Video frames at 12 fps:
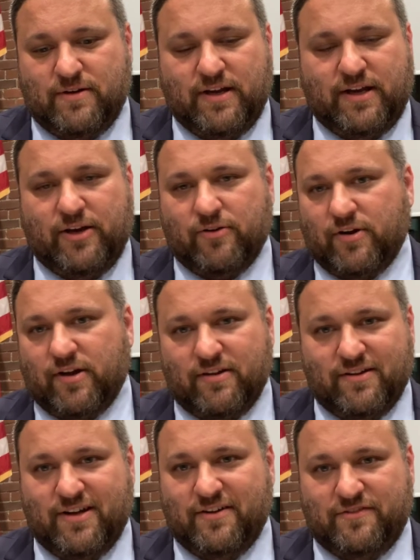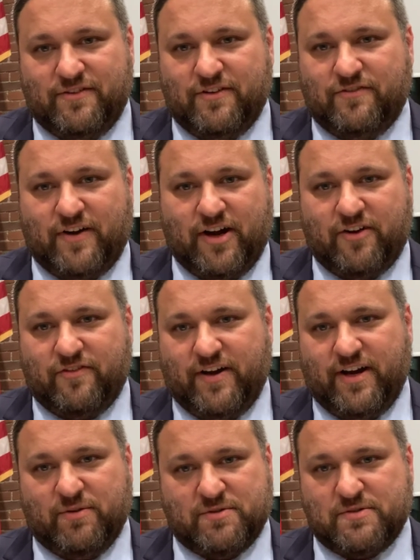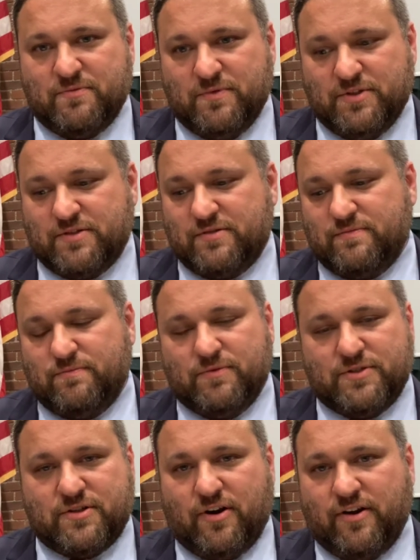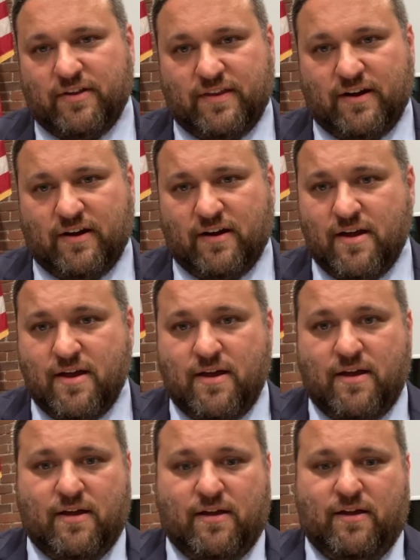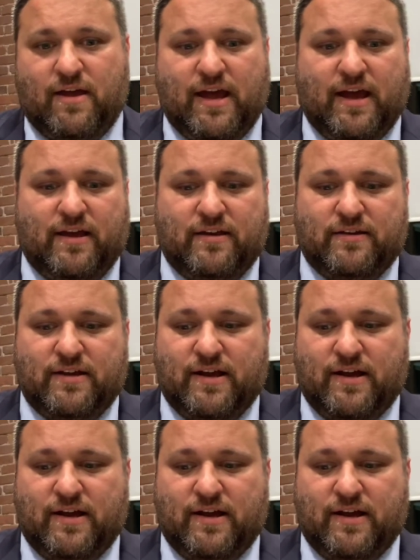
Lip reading: era of firefighting was started there, and